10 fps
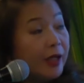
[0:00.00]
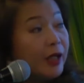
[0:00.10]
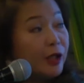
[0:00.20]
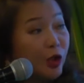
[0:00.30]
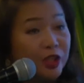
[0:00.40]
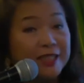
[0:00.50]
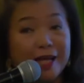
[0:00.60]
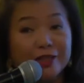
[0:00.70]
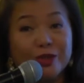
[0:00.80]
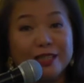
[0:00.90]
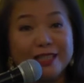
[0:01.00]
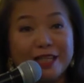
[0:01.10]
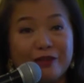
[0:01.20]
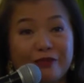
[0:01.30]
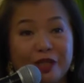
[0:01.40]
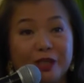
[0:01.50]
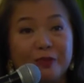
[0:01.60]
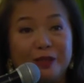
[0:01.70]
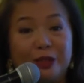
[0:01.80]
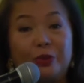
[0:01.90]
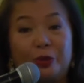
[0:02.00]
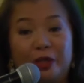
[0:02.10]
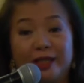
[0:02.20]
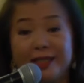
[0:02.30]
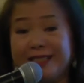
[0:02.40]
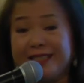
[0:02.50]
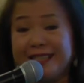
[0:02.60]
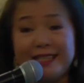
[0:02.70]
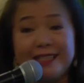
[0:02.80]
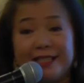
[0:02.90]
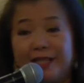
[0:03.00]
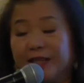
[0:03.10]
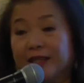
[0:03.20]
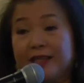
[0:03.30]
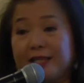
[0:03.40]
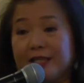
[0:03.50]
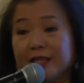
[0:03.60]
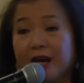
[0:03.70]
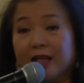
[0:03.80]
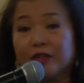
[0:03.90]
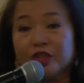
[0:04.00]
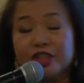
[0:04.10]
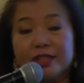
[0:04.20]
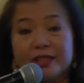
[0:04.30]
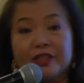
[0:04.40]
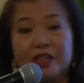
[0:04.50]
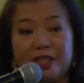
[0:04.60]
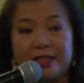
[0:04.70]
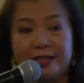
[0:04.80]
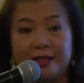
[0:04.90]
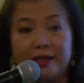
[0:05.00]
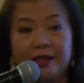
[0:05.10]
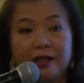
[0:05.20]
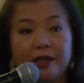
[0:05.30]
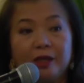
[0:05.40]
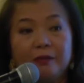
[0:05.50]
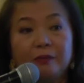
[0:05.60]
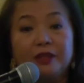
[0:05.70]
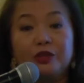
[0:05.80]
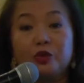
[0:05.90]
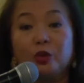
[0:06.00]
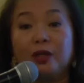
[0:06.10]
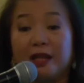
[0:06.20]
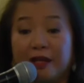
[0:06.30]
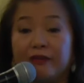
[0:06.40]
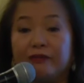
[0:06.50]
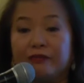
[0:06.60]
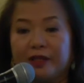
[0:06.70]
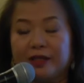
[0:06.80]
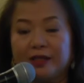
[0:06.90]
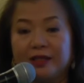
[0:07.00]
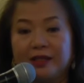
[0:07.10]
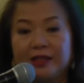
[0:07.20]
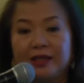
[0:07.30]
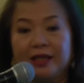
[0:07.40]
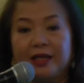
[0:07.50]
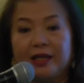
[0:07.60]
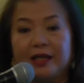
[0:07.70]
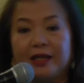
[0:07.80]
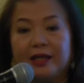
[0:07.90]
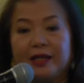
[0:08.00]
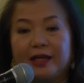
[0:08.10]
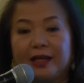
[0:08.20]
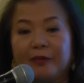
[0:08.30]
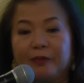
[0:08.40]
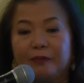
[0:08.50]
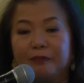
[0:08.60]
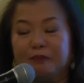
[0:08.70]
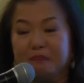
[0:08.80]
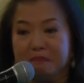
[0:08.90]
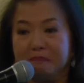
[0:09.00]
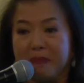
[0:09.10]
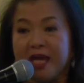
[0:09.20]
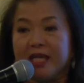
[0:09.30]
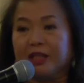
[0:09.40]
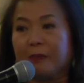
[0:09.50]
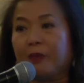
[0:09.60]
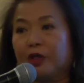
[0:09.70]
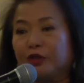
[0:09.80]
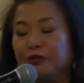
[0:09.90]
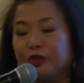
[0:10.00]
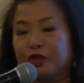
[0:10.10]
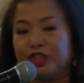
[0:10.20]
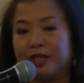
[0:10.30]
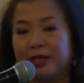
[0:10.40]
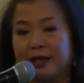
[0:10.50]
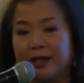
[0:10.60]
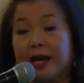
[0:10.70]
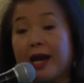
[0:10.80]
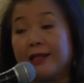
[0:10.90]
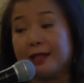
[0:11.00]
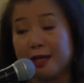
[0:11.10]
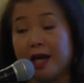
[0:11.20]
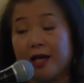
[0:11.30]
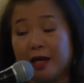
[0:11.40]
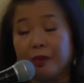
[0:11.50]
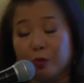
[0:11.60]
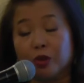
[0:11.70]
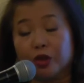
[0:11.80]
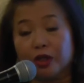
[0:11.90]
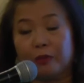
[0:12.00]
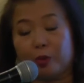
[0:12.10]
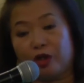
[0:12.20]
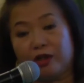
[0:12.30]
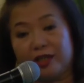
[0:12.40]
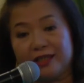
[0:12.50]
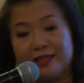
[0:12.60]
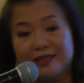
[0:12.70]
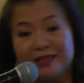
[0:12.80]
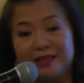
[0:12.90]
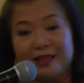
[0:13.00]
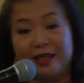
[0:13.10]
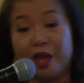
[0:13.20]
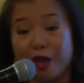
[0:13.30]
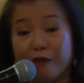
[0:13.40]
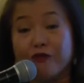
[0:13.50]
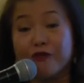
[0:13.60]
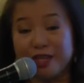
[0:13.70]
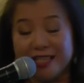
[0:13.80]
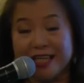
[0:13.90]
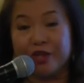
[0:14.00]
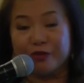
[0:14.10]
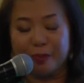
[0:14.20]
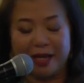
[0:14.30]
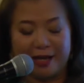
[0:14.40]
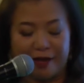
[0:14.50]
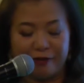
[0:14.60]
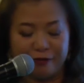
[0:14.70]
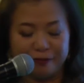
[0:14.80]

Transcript: It looks actually self-explanatory. It's easy. These characteristics are easy. But to live and make it a part of your DNA, I say I a work in progress every day of my life.